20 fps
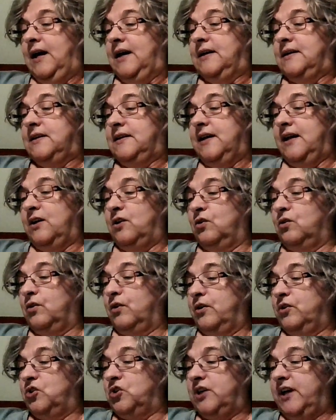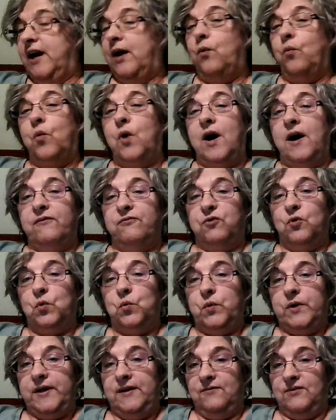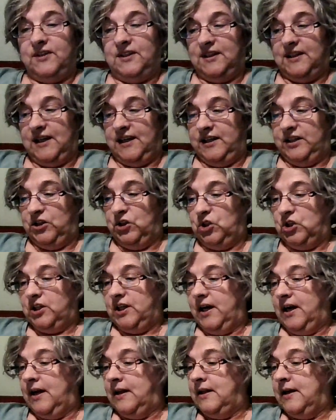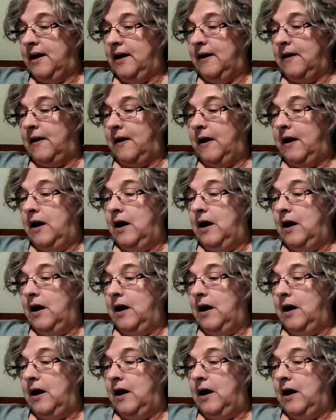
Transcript: single crochet waffle weave stitch, and then